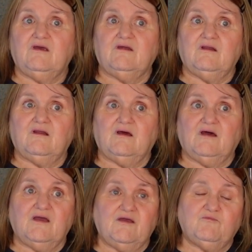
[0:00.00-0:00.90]
And
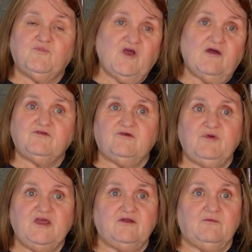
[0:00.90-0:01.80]
I am proud to
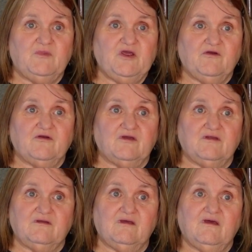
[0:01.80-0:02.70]
be an
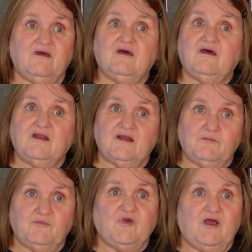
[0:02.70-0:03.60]
American, and
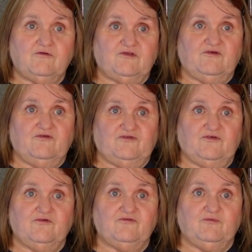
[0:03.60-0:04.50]
I'm proud to have
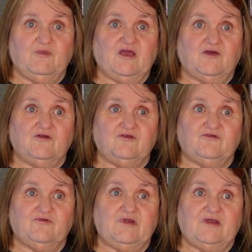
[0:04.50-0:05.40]
served my
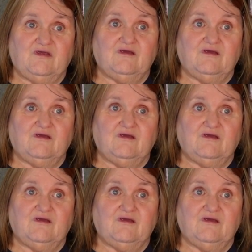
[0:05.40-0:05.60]
country.